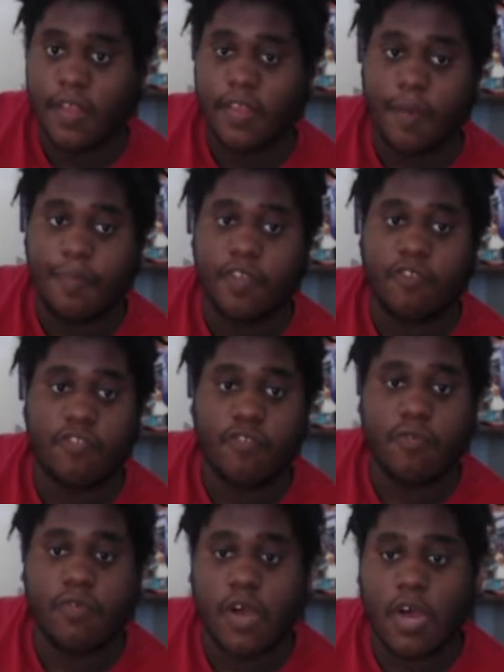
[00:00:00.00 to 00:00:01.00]
That'd be
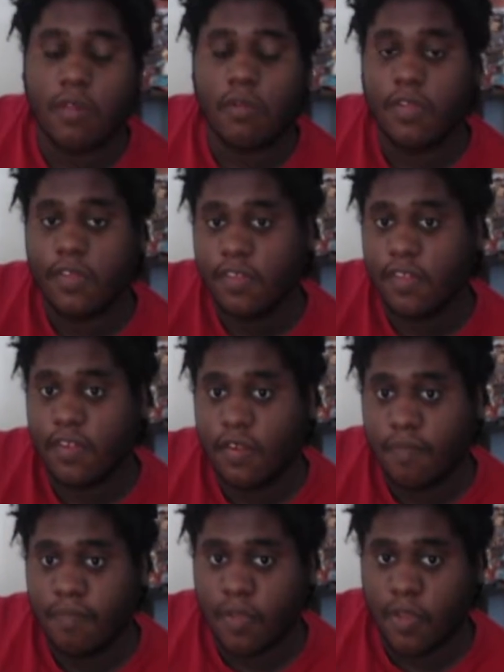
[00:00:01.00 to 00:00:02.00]
two colorless in the
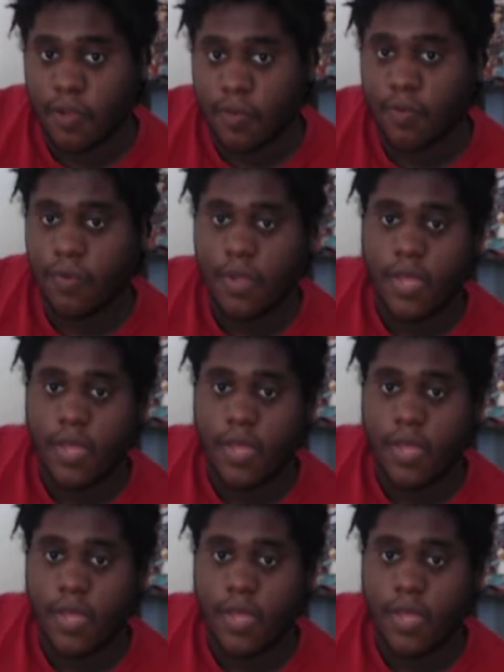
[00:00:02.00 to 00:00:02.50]
blue.